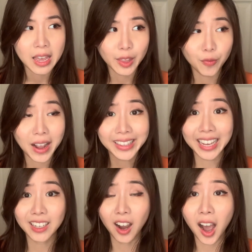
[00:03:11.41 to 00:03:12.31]
The fact
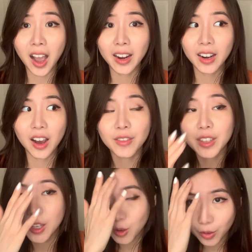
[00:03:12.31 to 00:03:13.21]
that God of
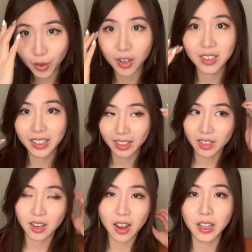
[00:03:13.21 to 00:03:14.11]
the universe, like
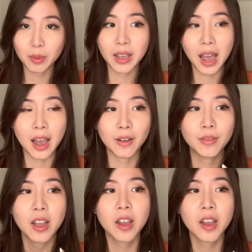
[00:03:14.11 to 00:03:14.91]
this God that we have,